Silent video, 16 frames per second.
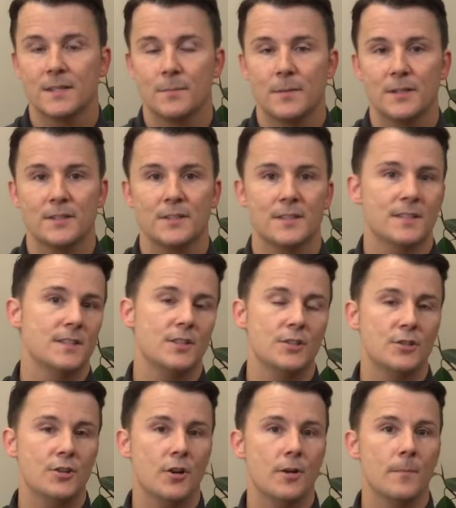the pitch of the C
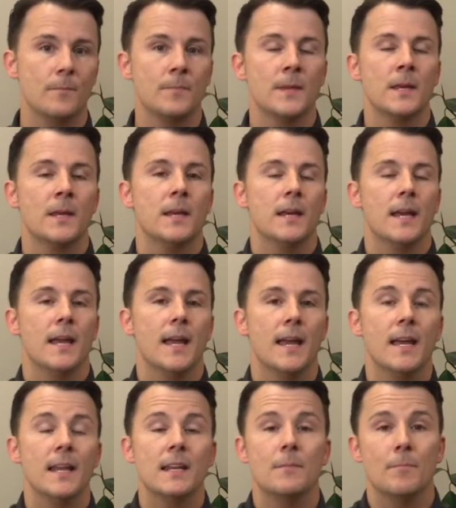sharp,
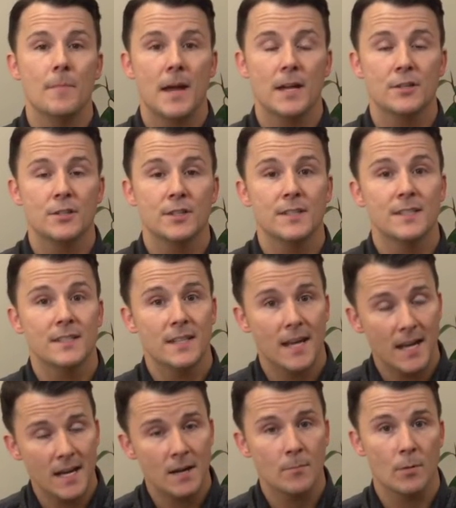and it matches
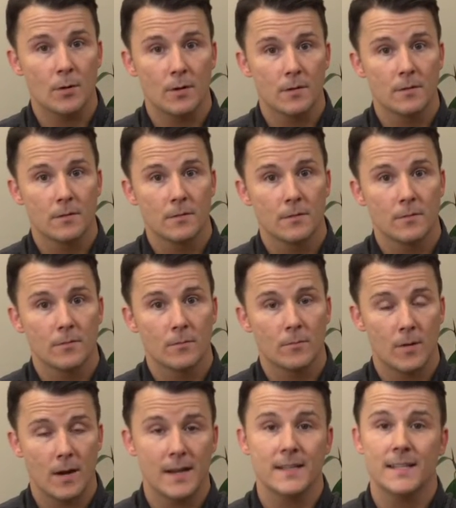timbre,
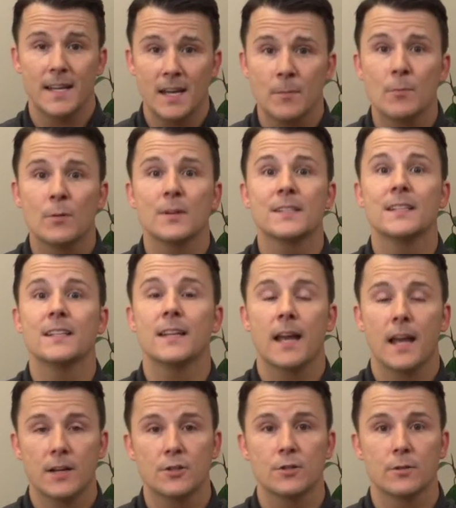right? Timbre is the
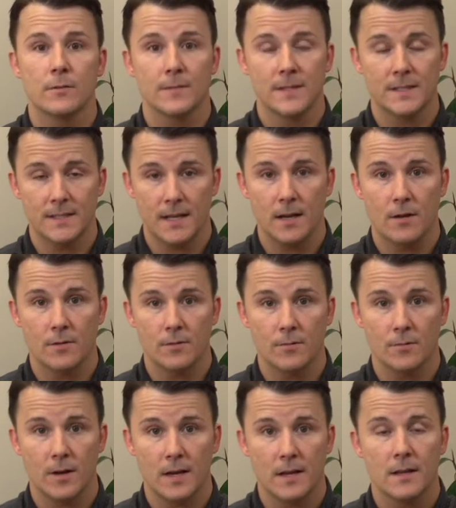texture of the sound,
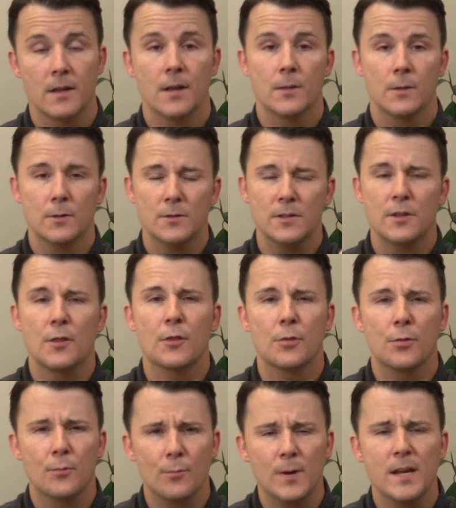right? Those are the
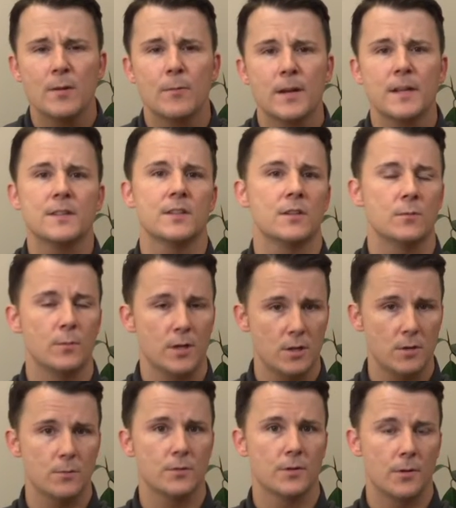3 reasons we
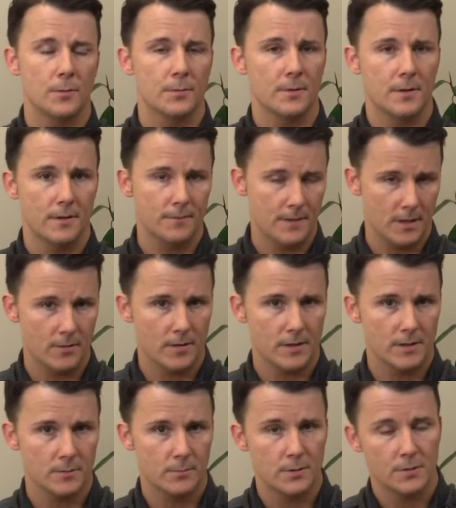use alternate
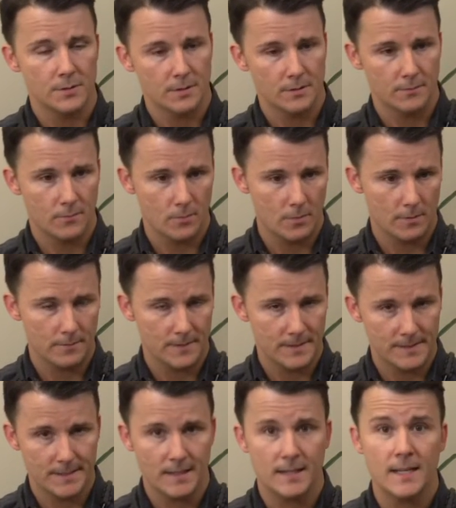fingerings. We use it for
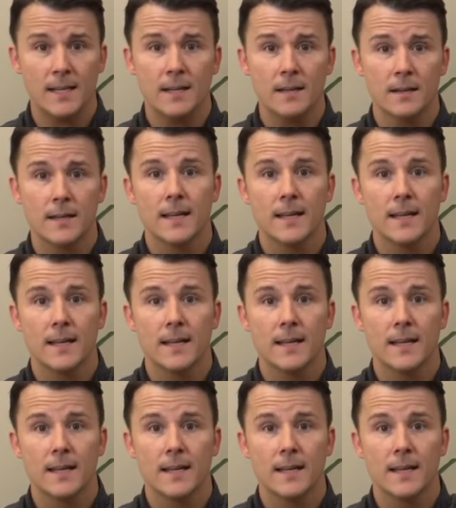facility,